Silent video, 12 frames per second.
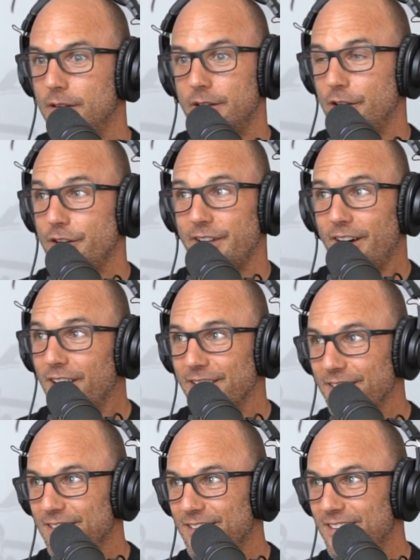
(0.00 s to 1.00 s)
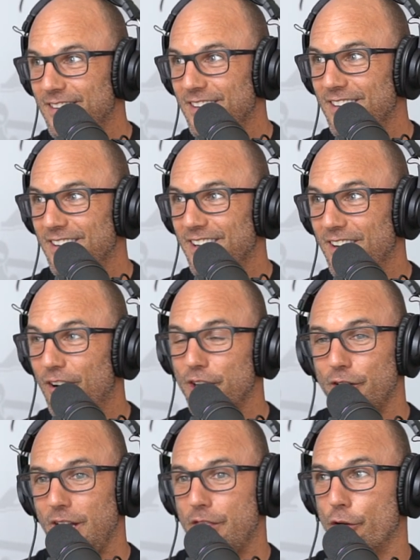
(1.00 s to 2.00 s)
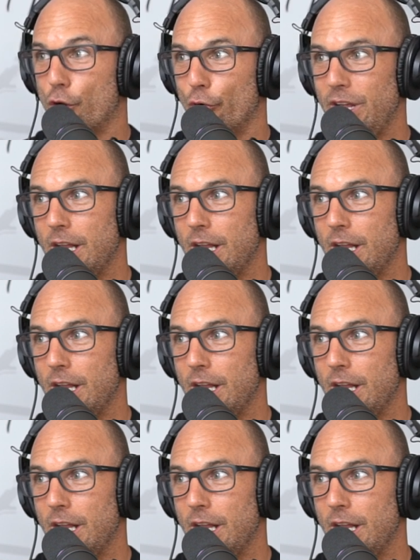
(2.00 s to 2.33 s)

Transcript: you're done. Yeah. You know, you're either green